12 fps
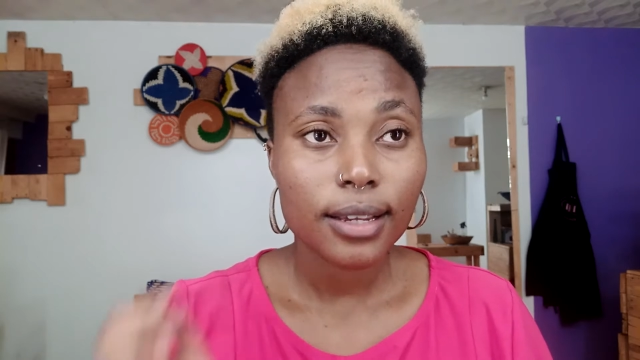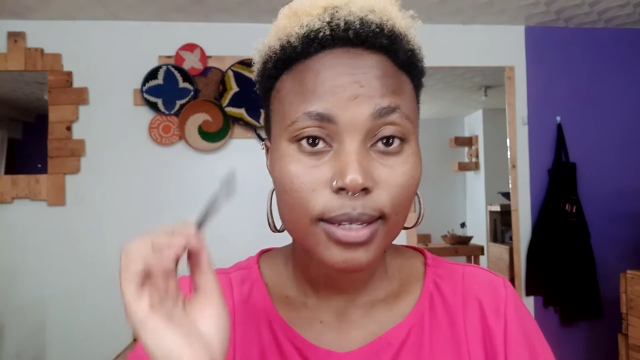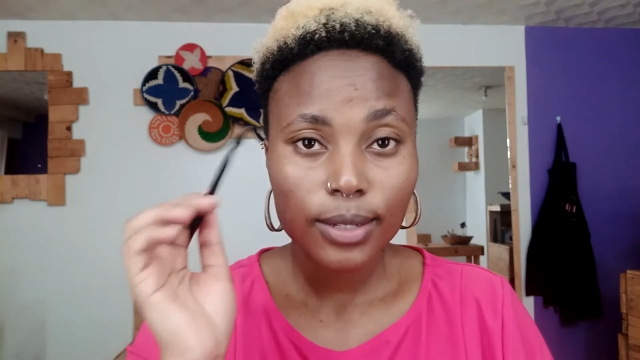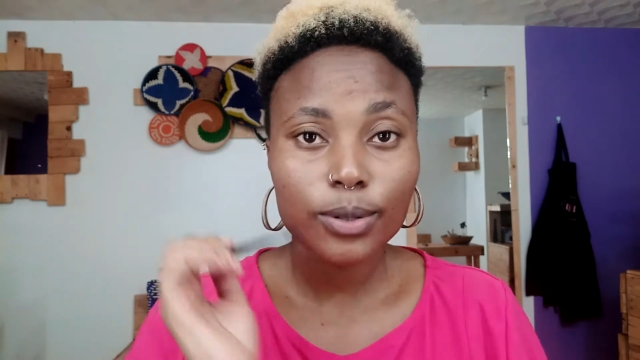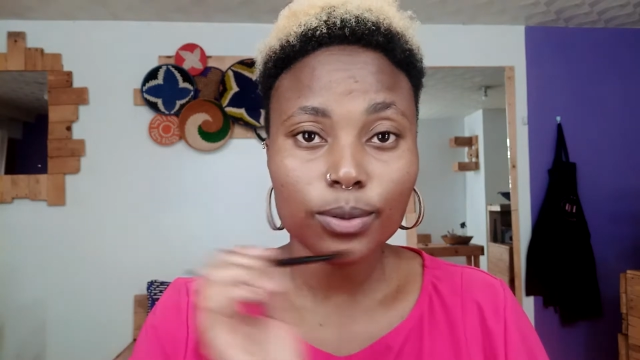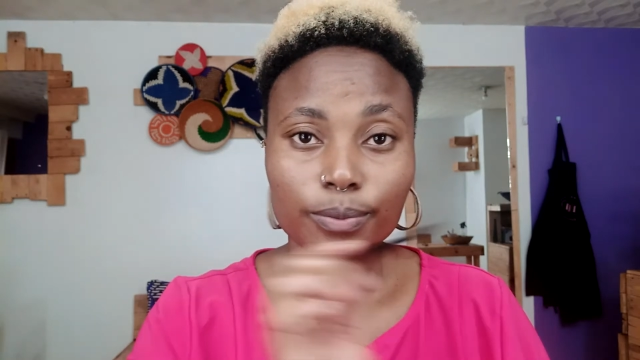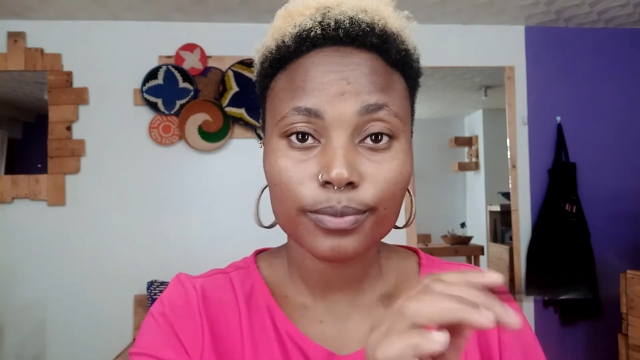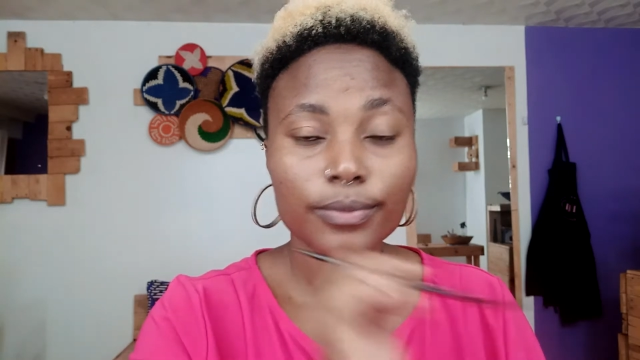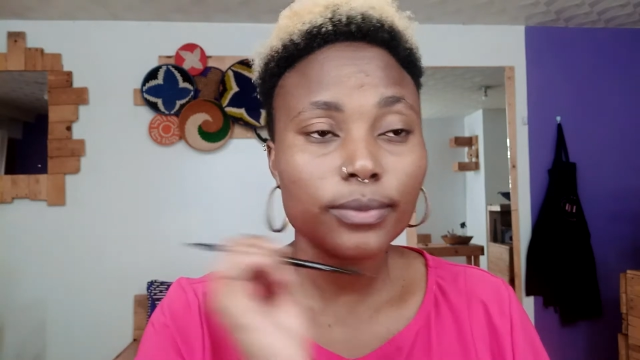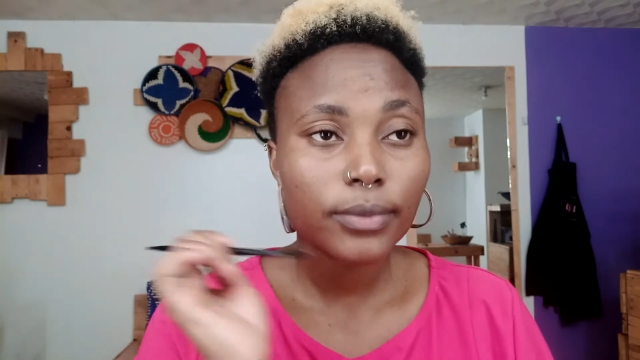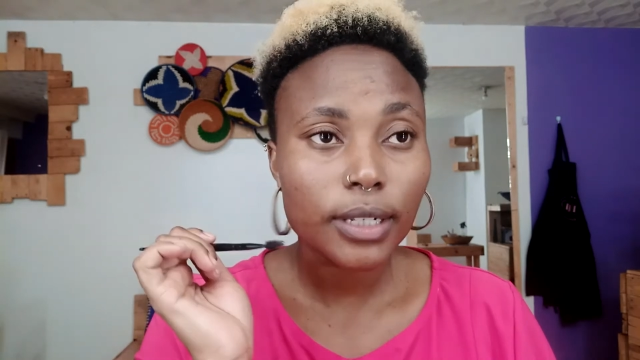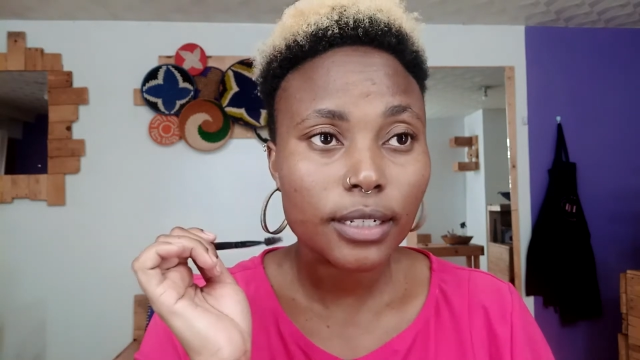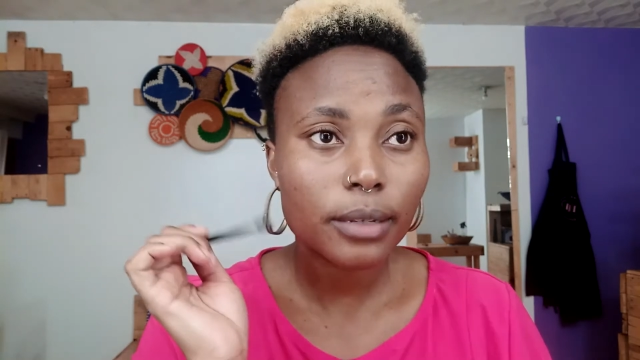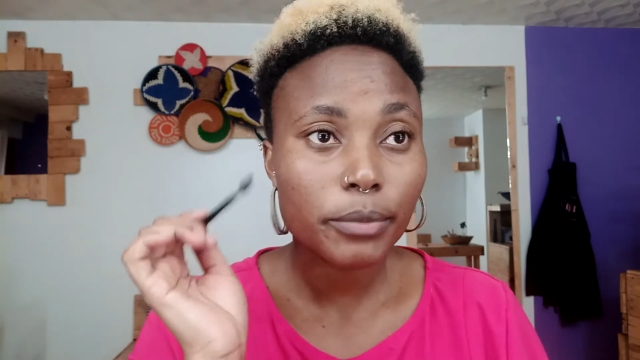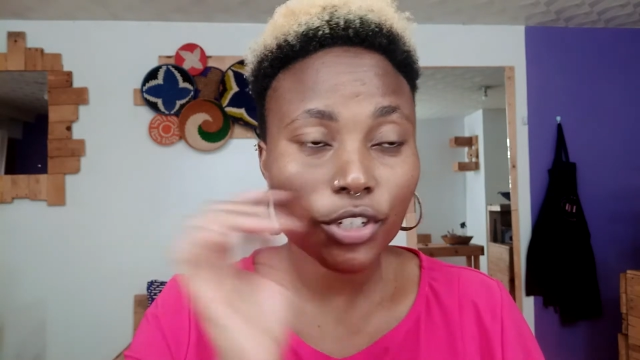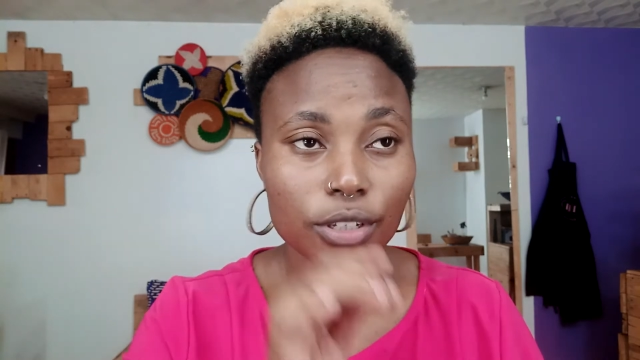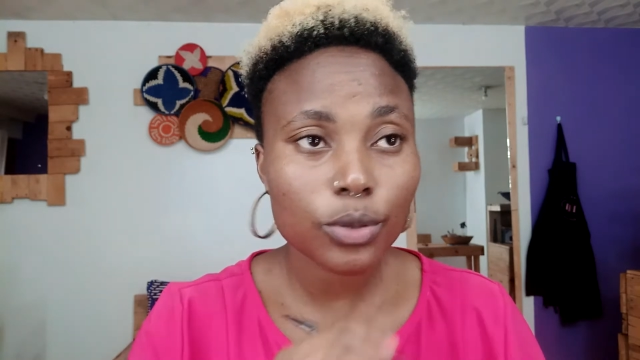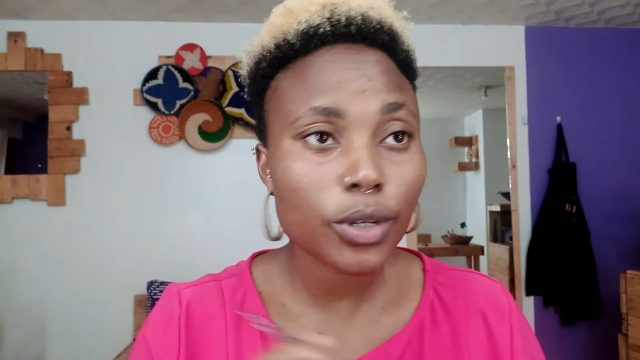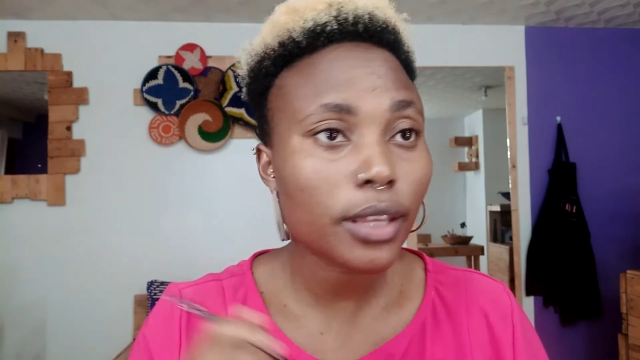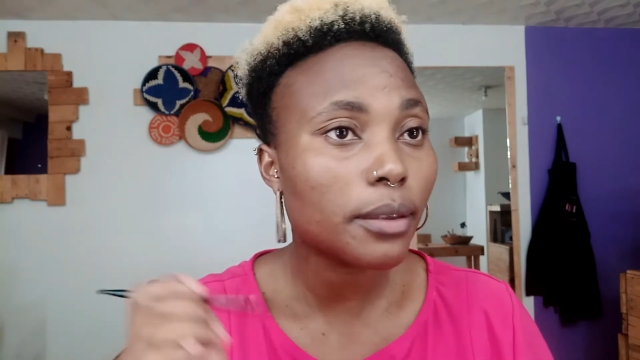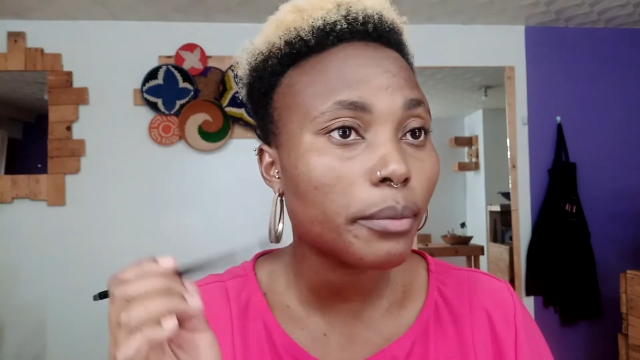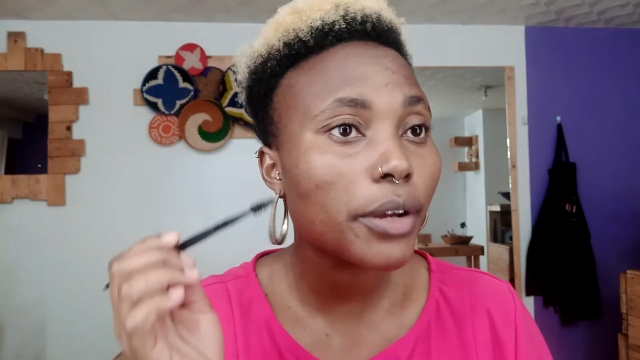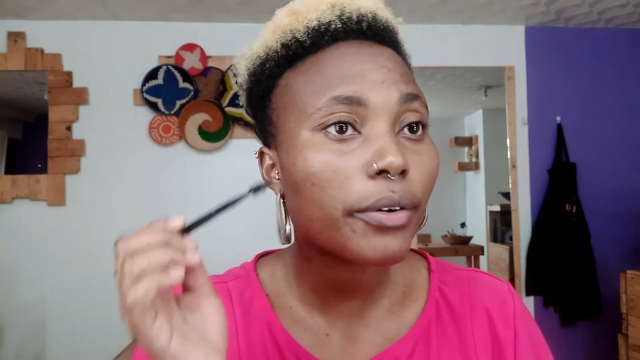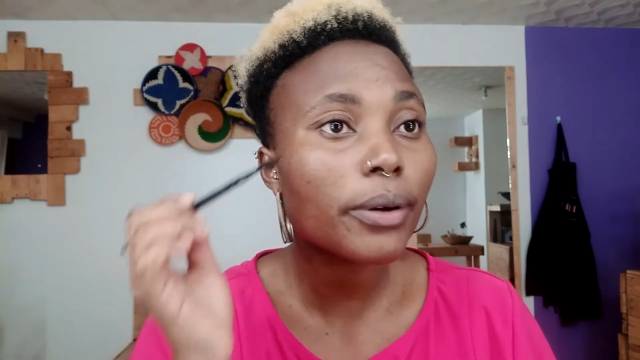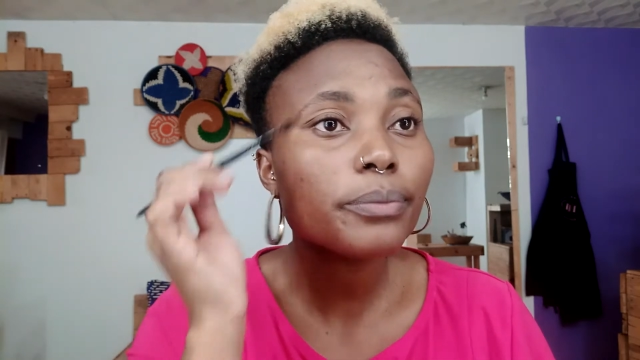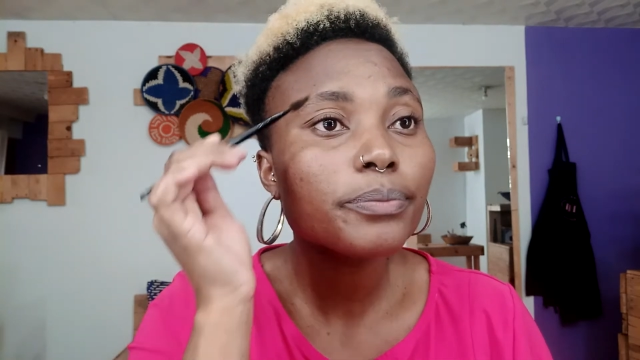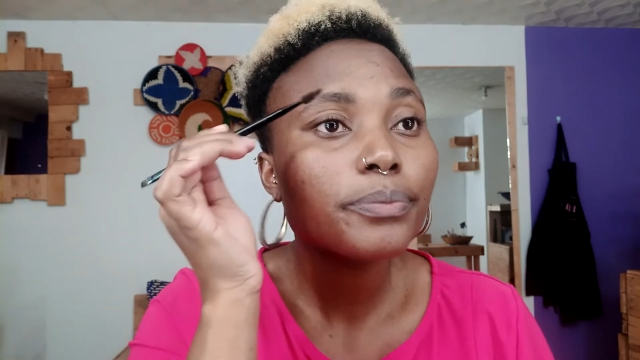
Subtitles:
So let me just look in the mirror.